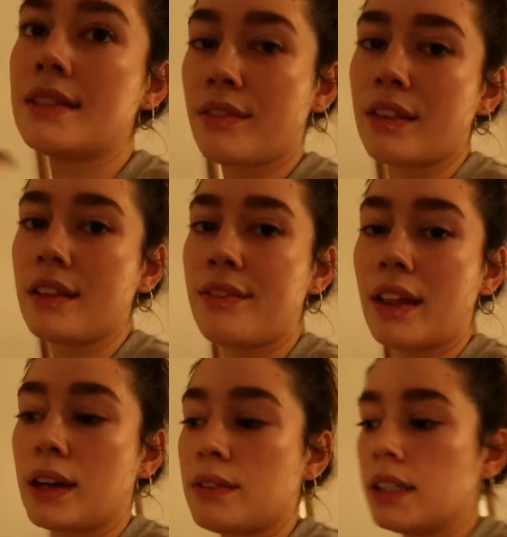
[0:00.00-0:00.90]
I definitely felt
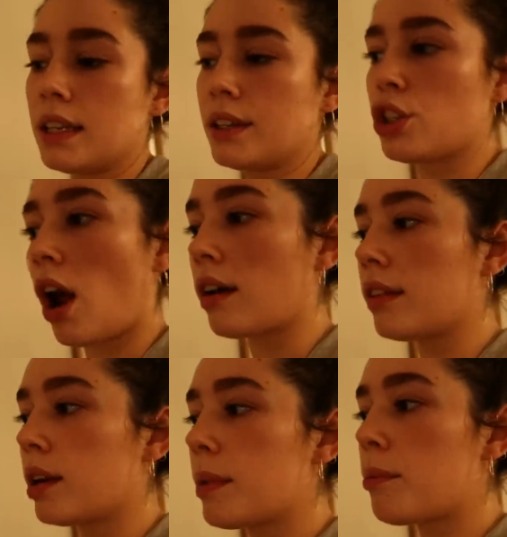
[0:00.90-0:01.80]
like I was needing chalk
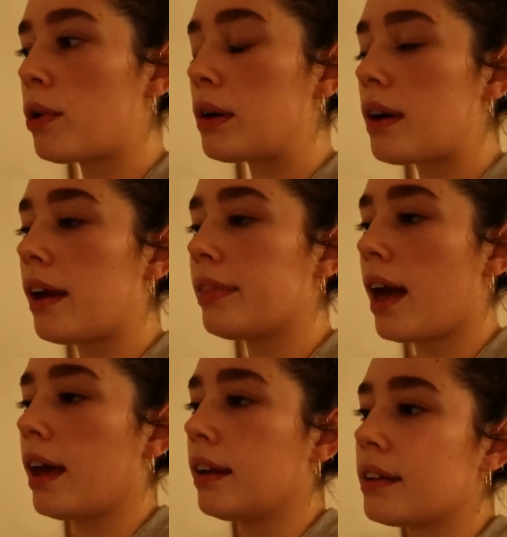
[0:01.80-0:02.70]
a little bit more and
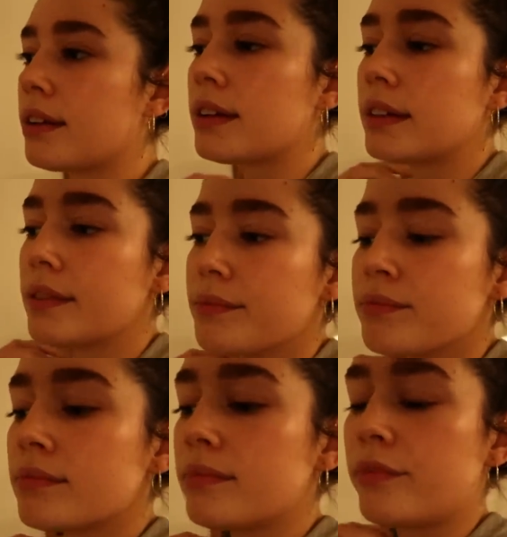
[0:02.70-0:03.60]
then
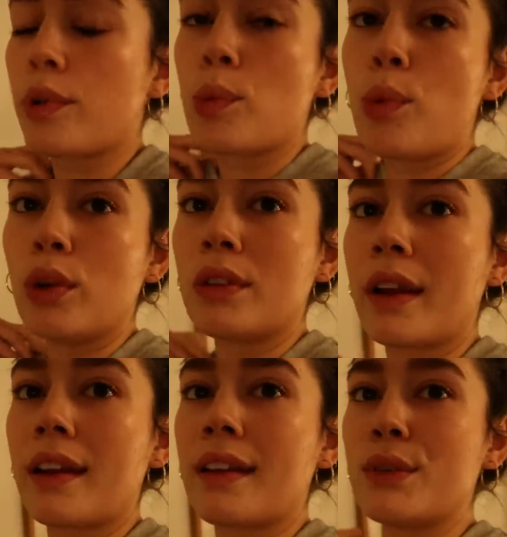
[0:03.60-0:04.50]
for
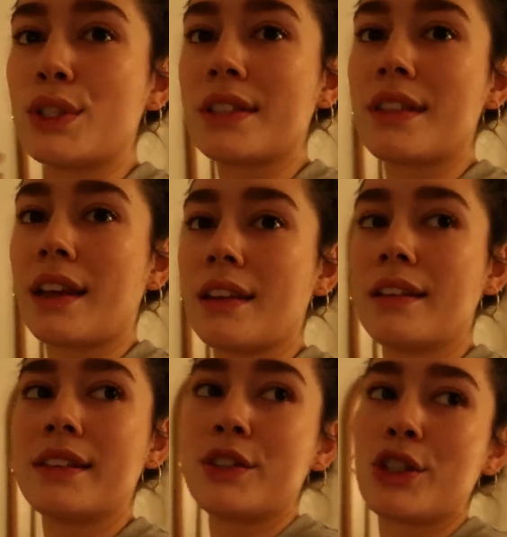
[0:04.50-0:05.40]
bouldering, I would just like
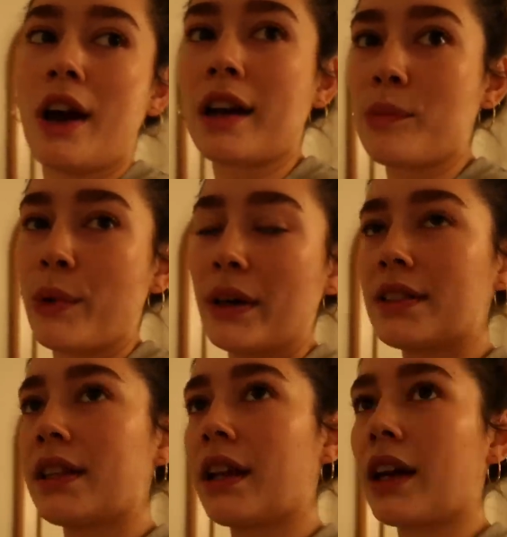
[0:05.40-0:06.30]
chalk up
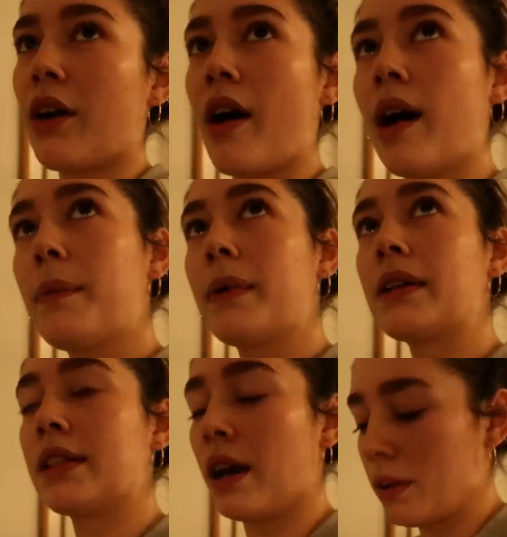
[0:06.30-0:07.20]
once and then go up.
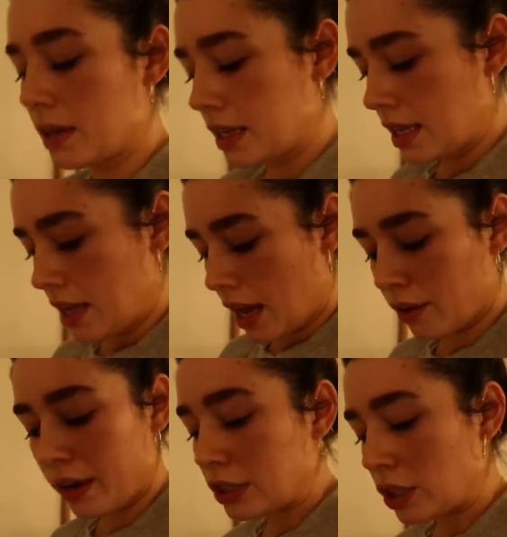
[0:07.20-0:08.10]
So I
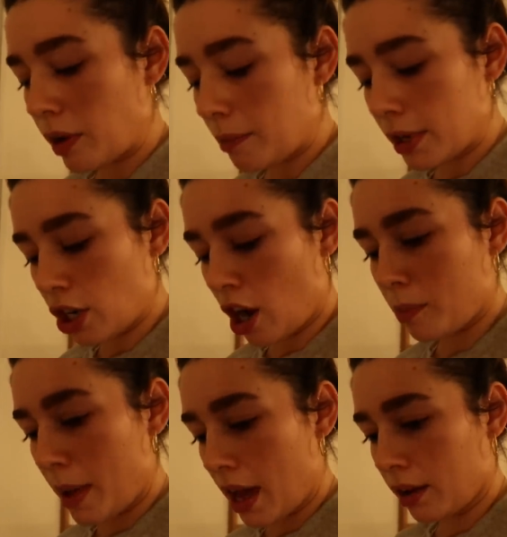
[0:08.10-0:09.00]
don't actually wear my
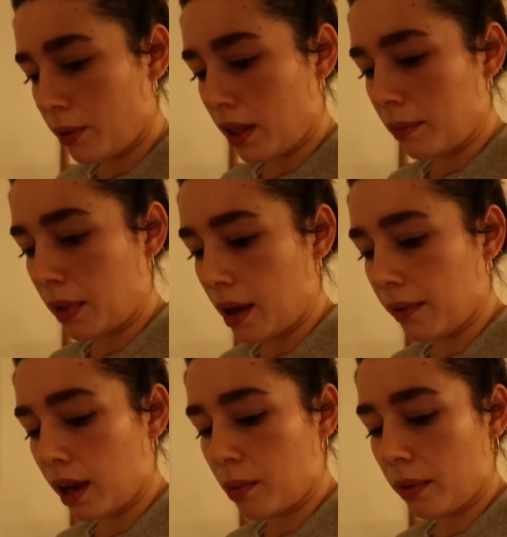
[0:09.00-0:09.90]
chalk bag while I'm
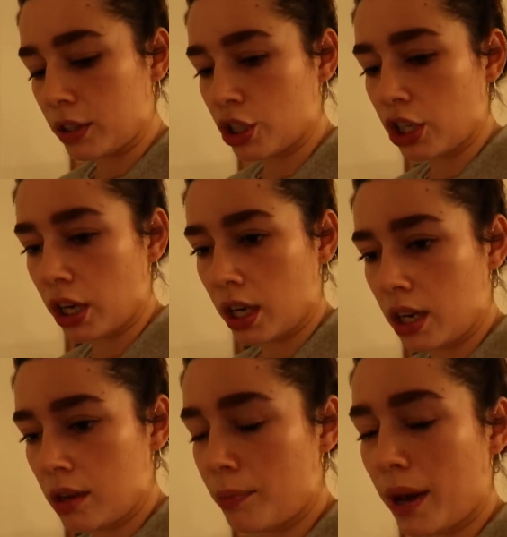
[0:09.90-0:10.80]
climbing. I probably
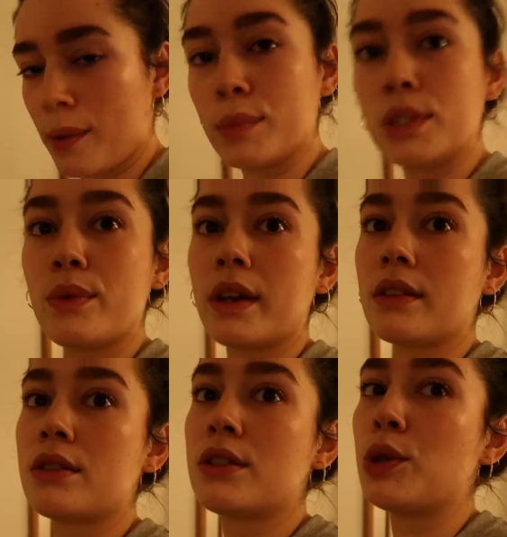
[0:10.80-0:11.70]
should, but I'm
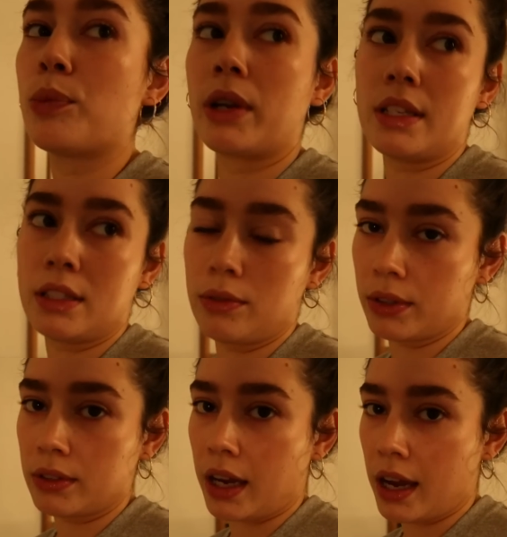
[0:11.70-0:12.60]
doing super easy
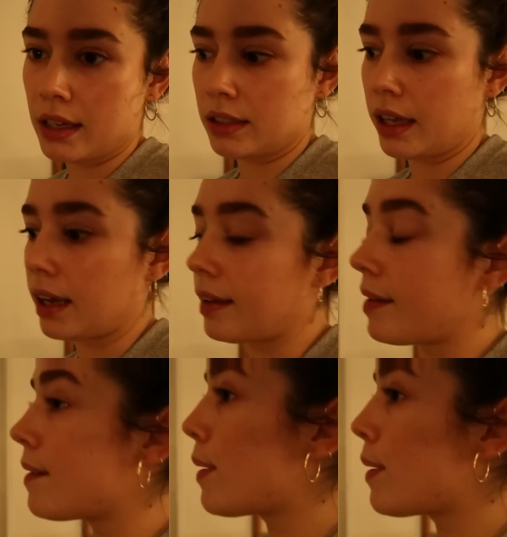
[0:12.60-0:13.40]
routes, guys. Like,